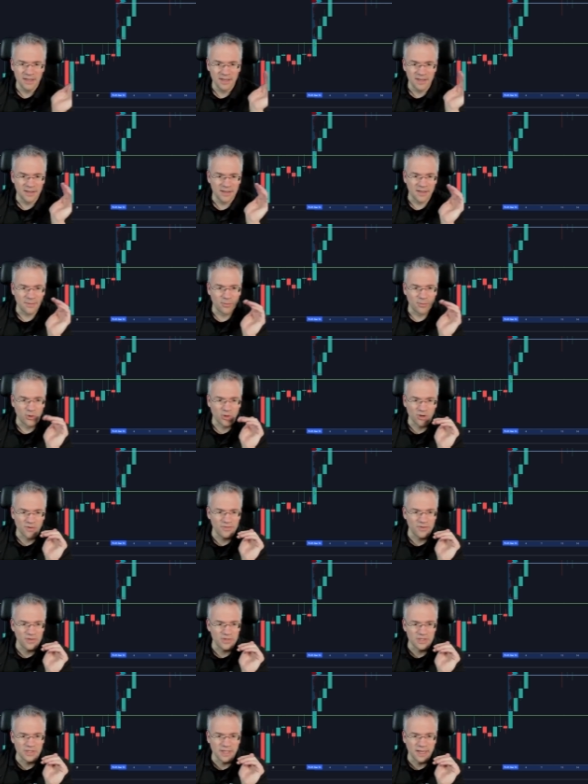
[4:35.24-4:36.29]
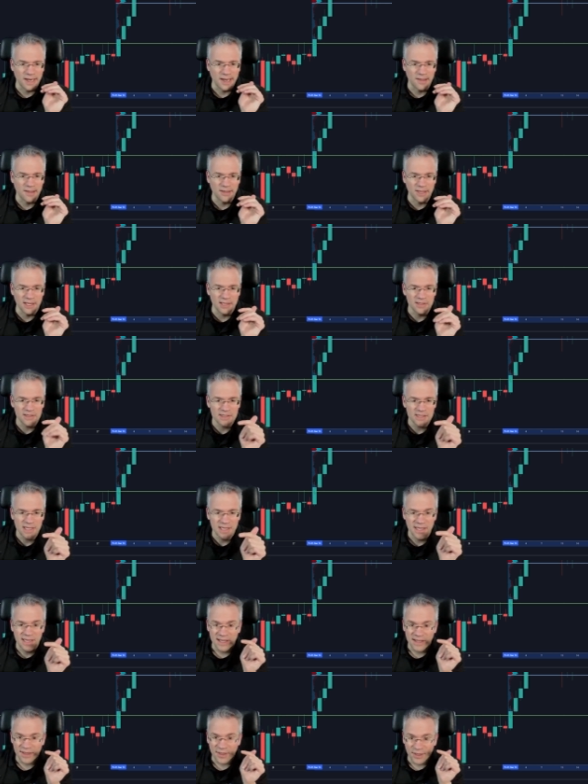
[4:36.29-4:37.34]
They're more confusing than anything else.
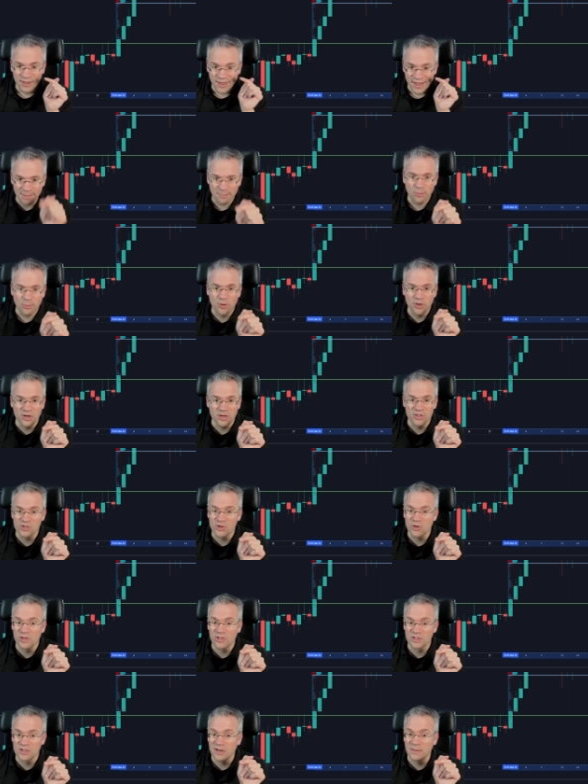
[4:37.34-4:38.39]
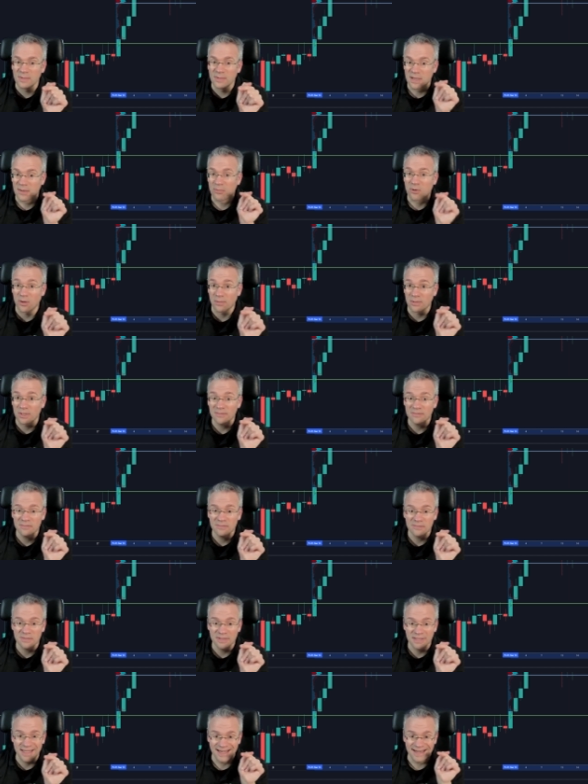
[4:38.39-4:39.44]
That point of control is going to be a problem.
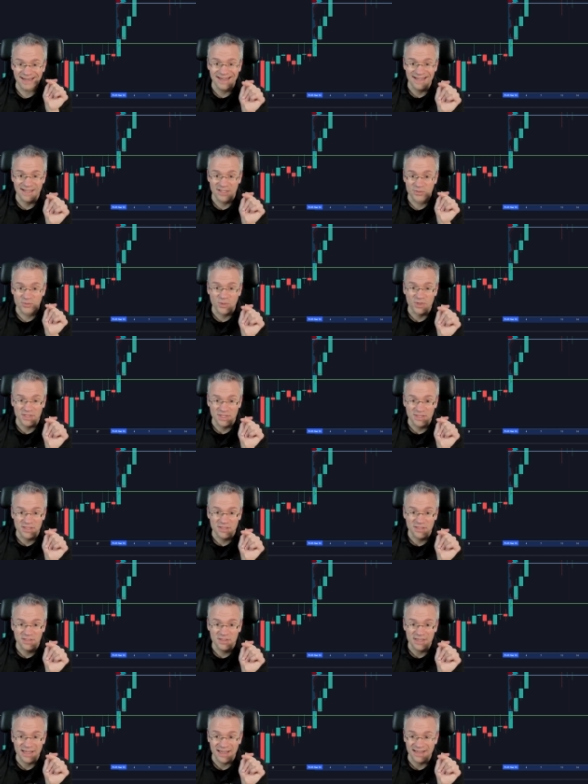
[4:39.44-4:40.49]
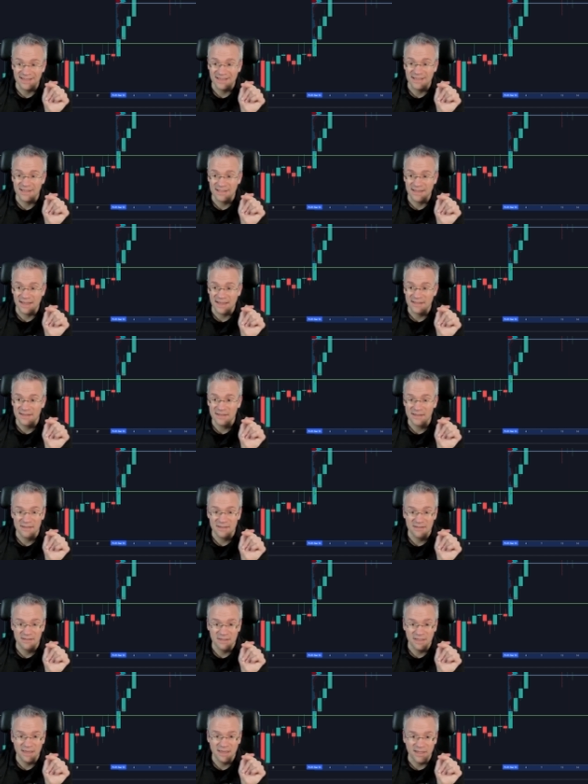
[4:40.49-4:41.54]
That is resistance as it stands.
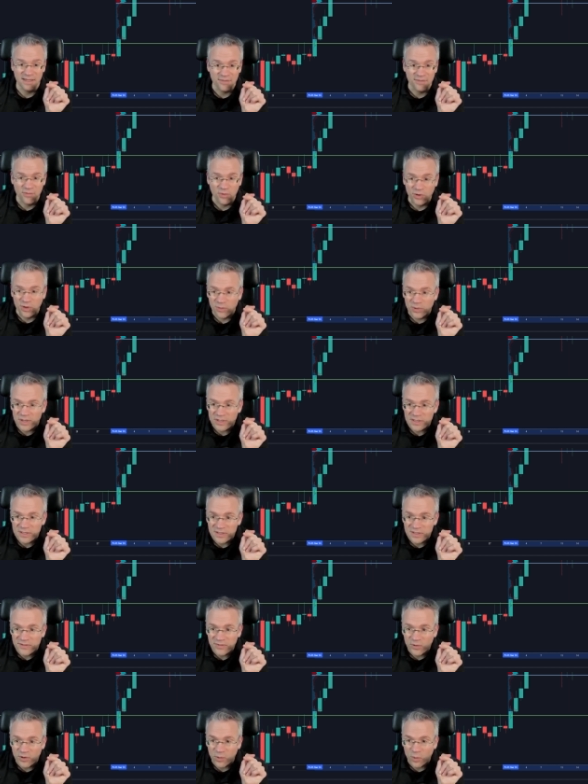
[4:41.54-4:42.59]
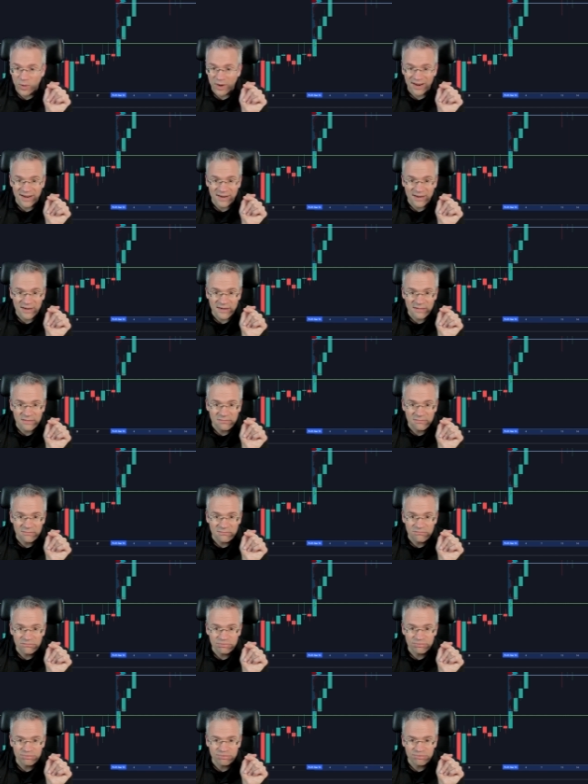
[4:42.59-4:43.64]
Yeah, at 40, what is this? 41,
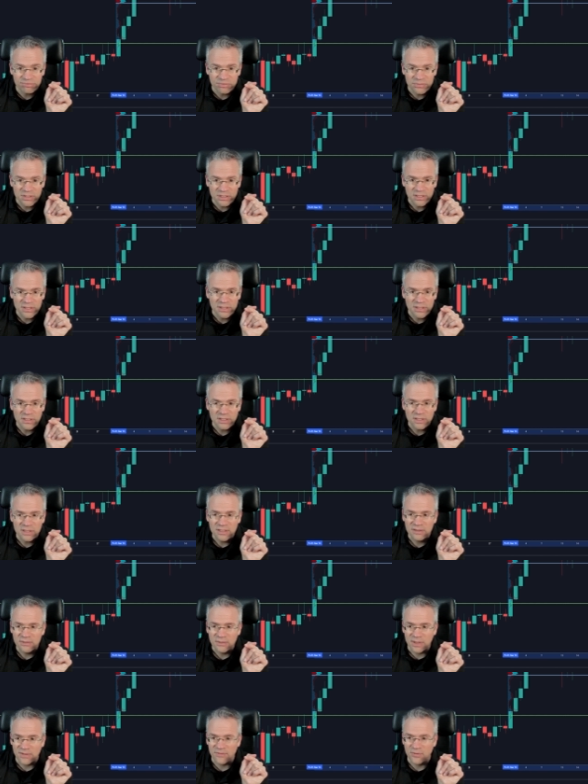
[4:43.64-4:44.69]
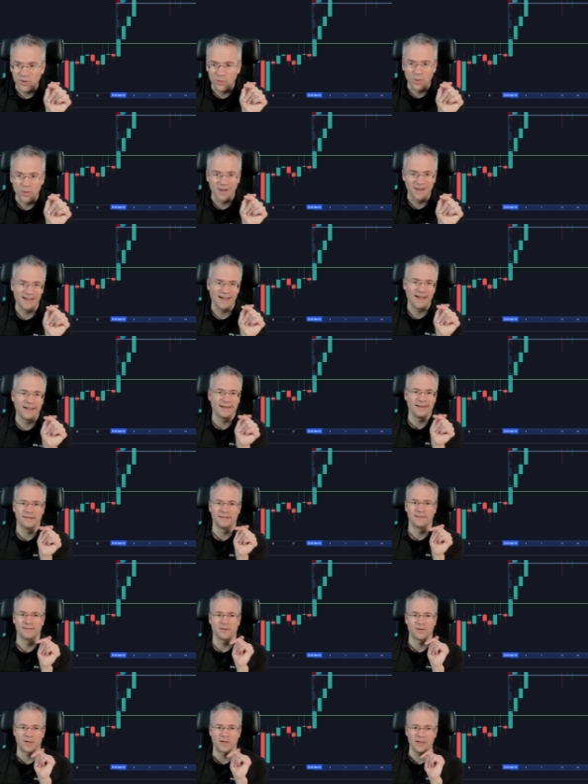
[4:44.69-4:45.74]
what,
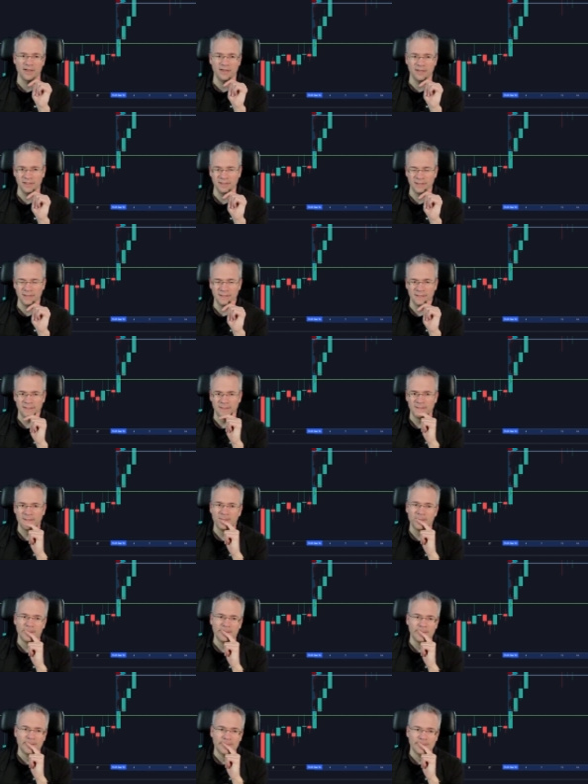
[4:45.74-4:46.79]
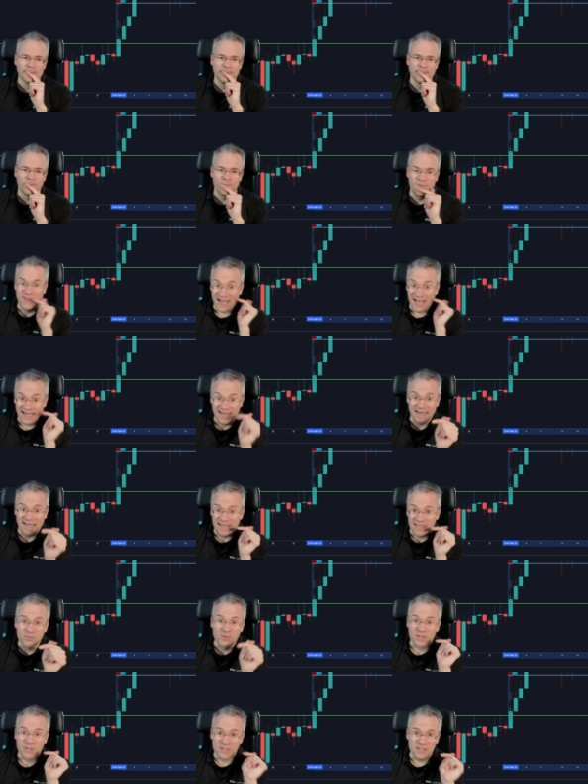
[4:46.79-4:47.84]
41.9, okay? that
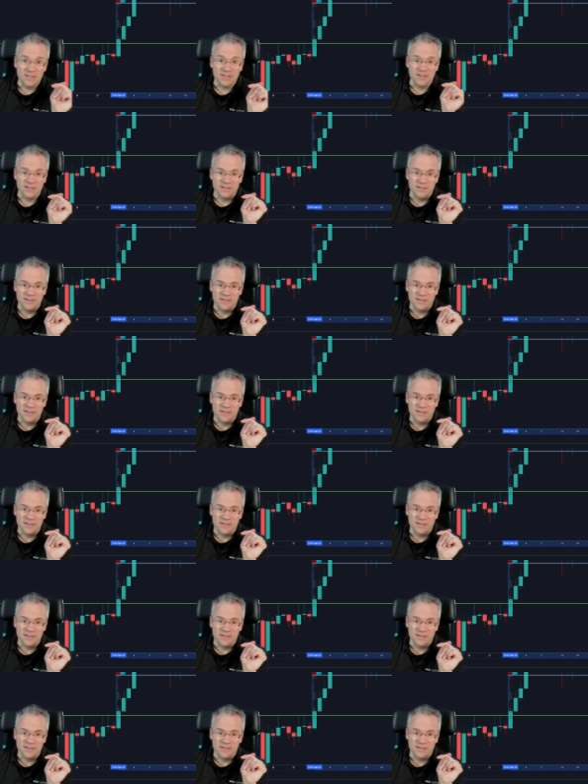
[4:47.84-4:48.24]
is resistance.